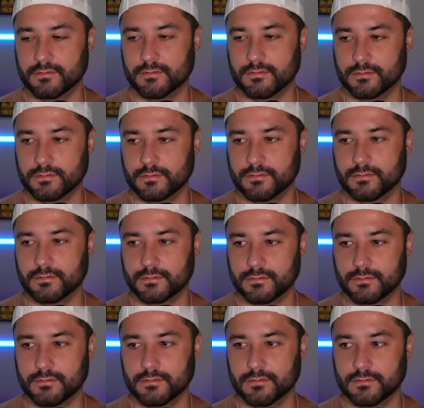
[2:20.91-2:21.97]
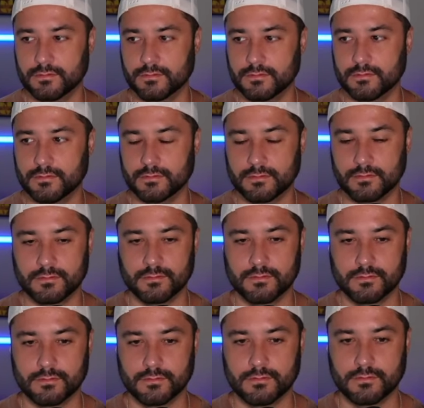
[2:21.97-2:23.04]

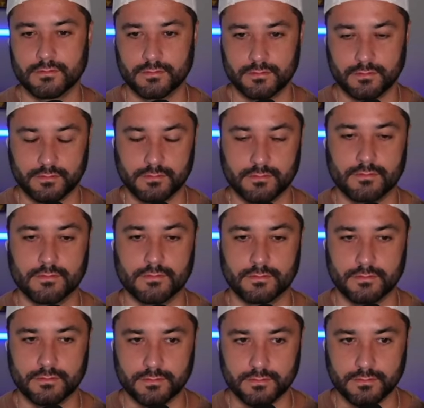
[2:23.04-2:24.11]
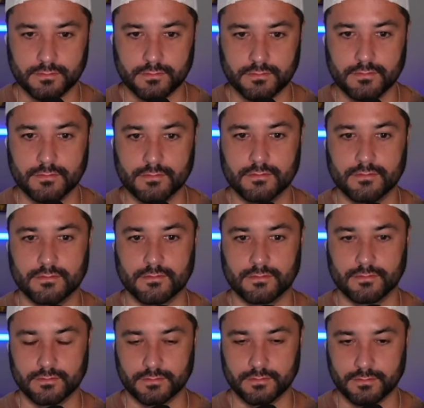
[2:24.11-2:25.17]

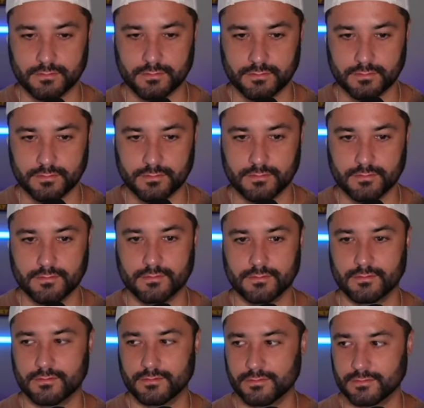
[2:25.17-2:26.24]
(not speaking)